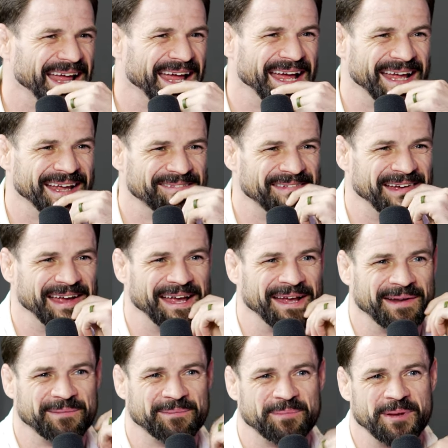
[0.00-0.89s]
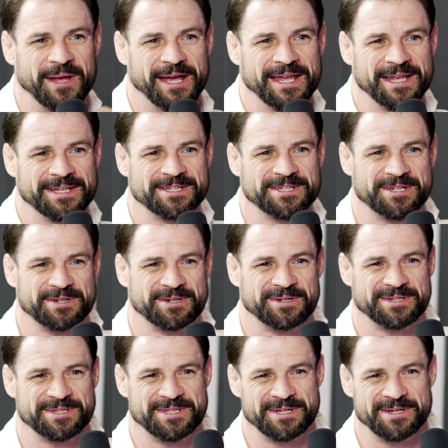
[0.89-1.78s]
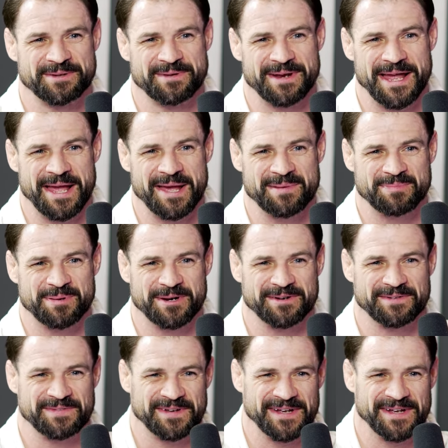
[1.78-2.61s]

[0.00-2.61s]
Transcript: Hey, man, pick and choose, dude. We ain't perfect.